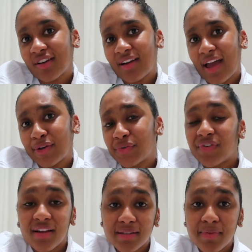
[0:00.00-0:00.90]
and you
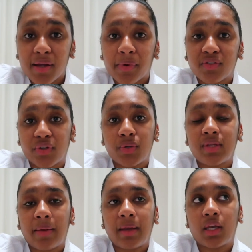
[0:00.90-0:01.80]
found something that works for you,
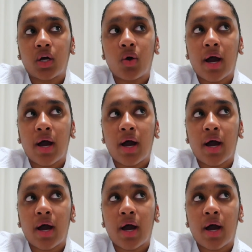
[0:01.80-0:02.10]
let me know.